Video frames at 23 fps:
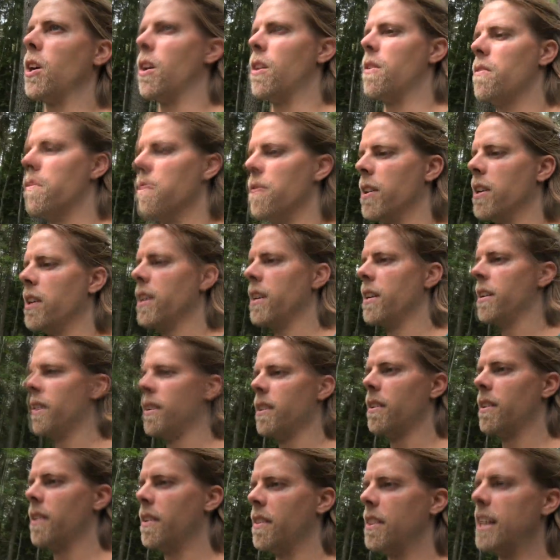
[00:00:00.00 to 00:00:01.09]
of
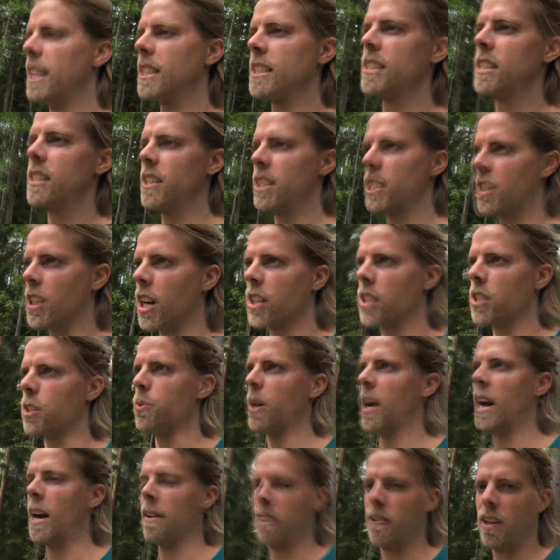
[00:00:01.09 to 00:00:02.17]
this discussion,
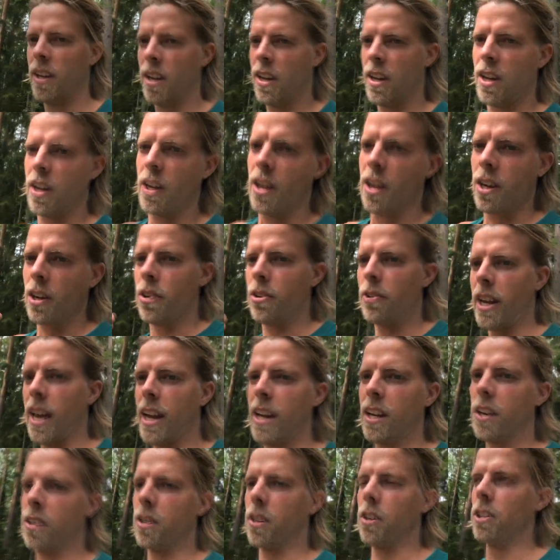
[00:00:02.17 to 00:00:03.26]
we have
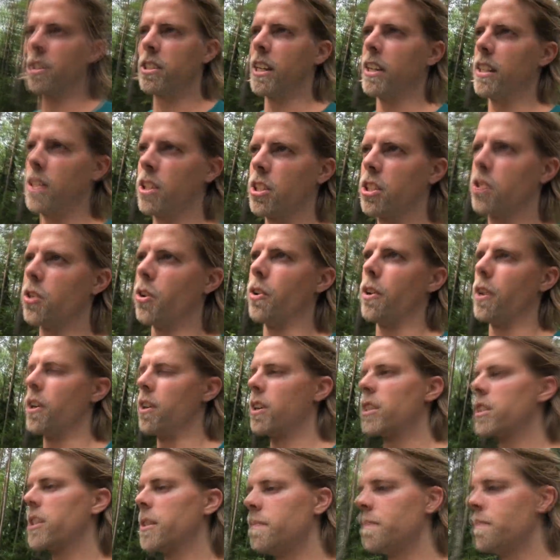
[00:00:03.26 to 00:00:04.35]
creators and
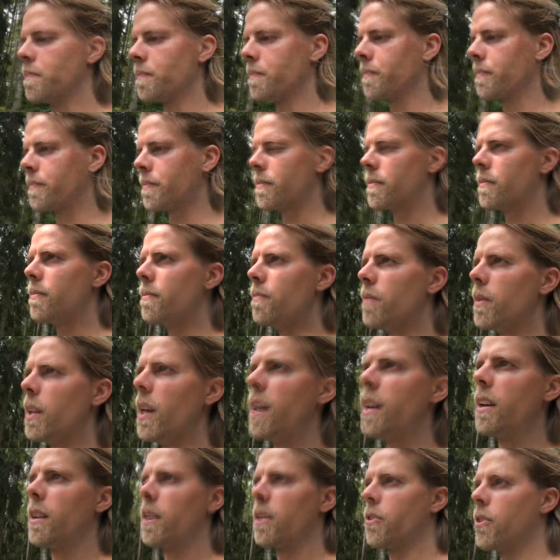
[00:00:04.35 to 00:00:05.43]
destroyers.
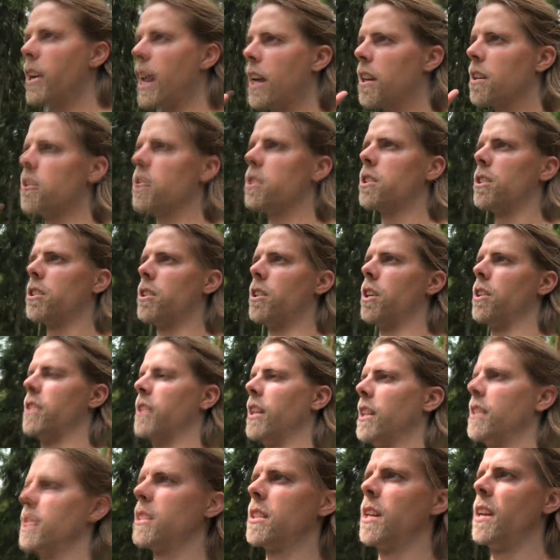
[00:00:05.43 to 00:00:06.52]
Creators such
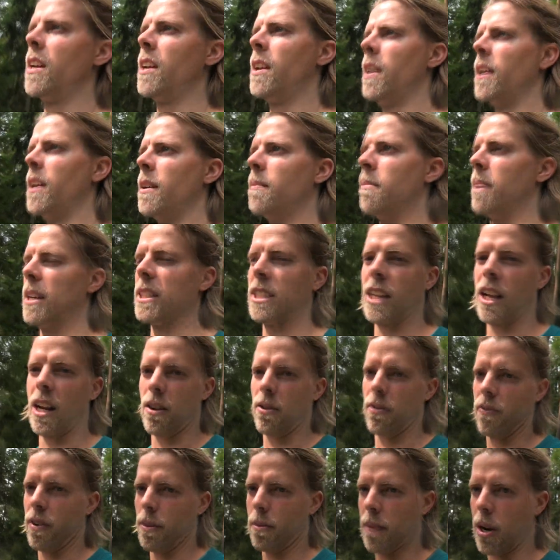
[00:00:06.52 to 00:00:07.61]
as
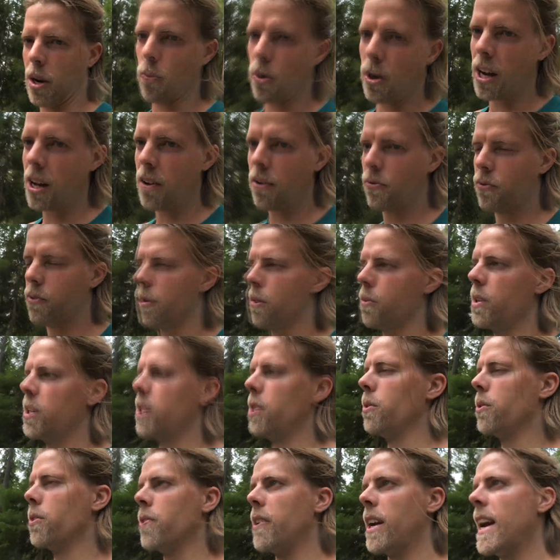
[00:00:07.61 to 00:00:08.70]
myself and my wife, we
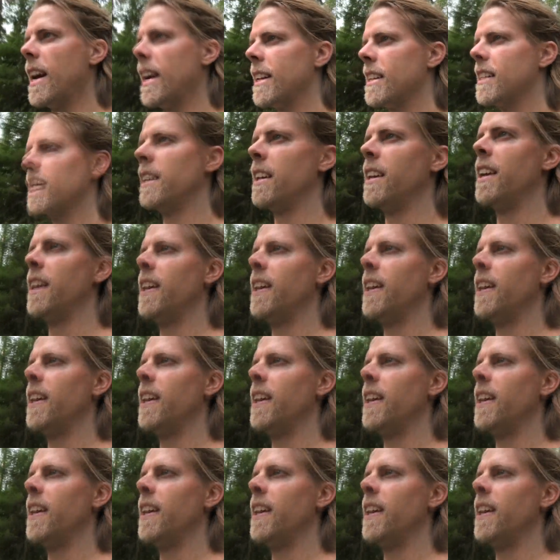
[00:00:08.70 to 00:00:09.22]
do create,